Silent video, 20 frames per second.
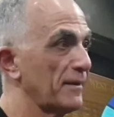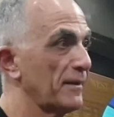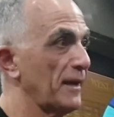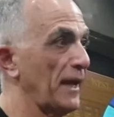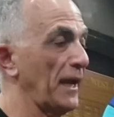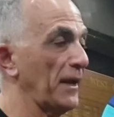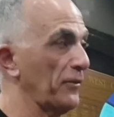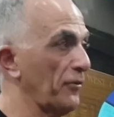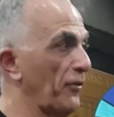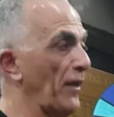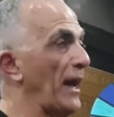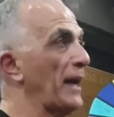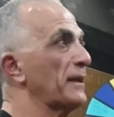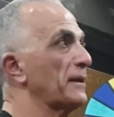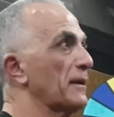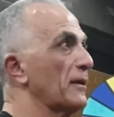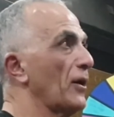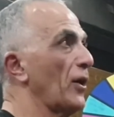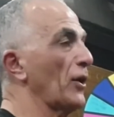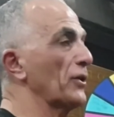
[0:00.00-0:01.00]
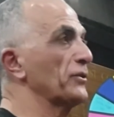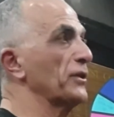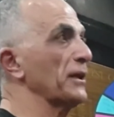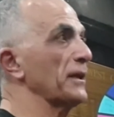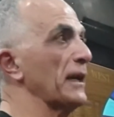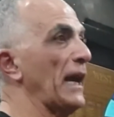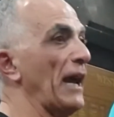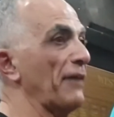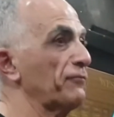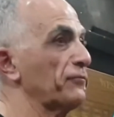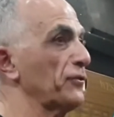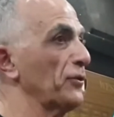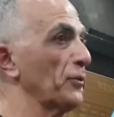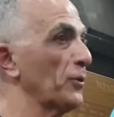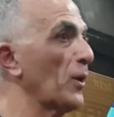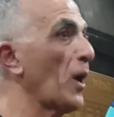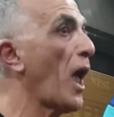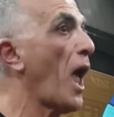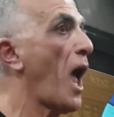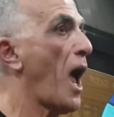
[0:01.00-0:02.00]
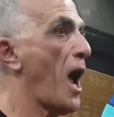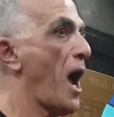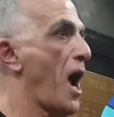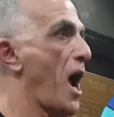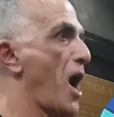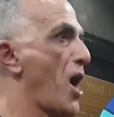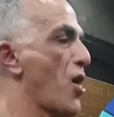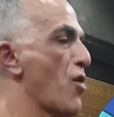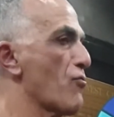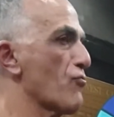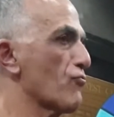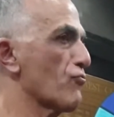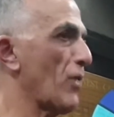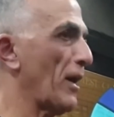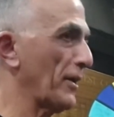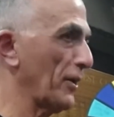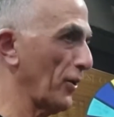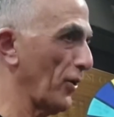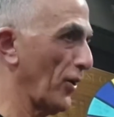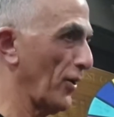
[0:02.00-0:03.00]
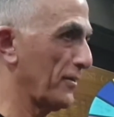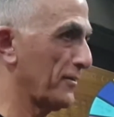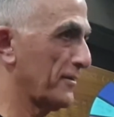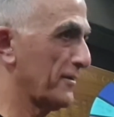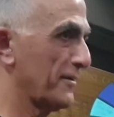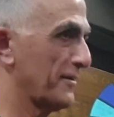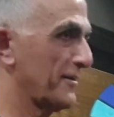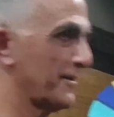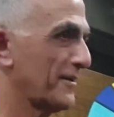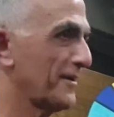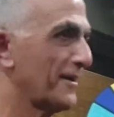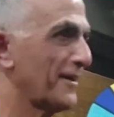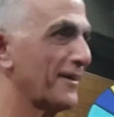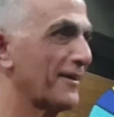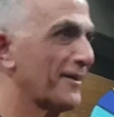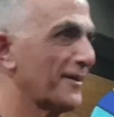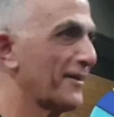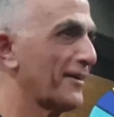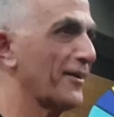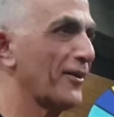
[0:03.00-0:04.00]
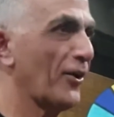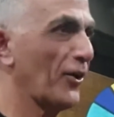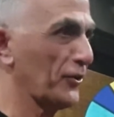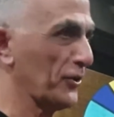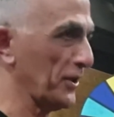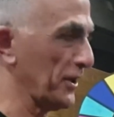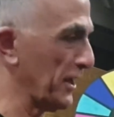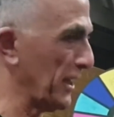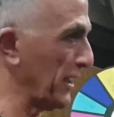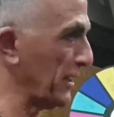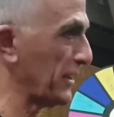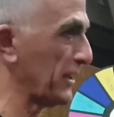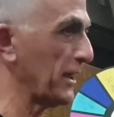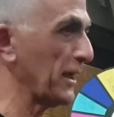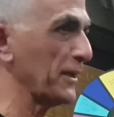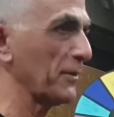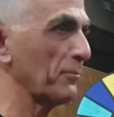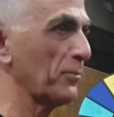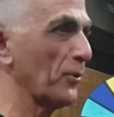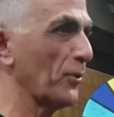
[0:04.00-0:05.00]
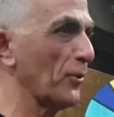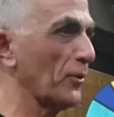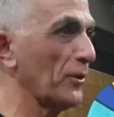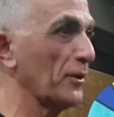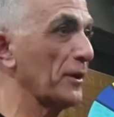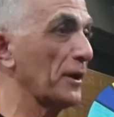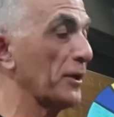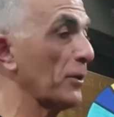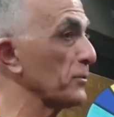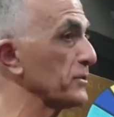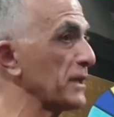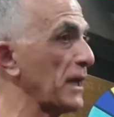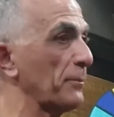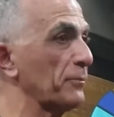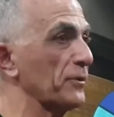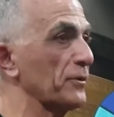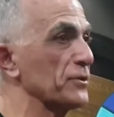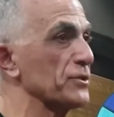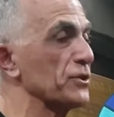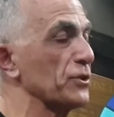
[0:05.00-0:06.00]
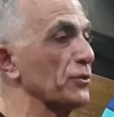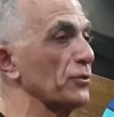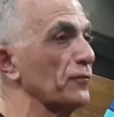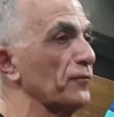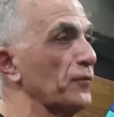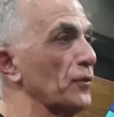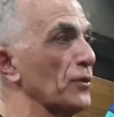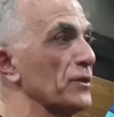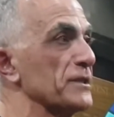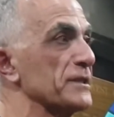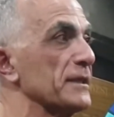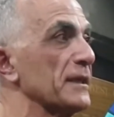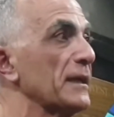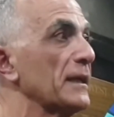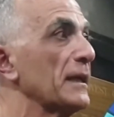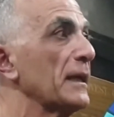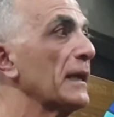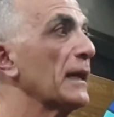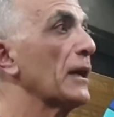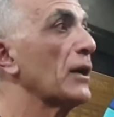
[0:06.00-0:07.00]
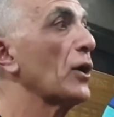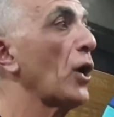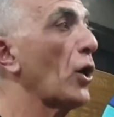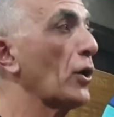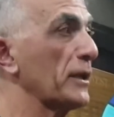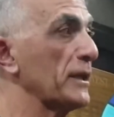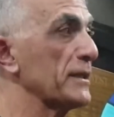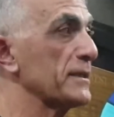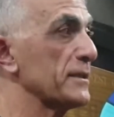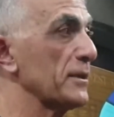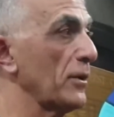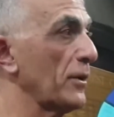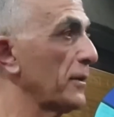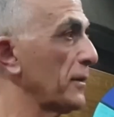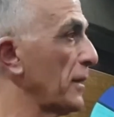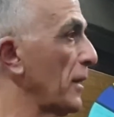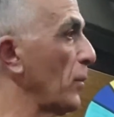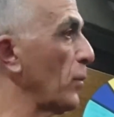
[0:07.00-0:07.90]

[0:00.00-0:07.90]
And that I didn't have to run a lot. I could kick a ball, and I was captain of the school first hockey side. I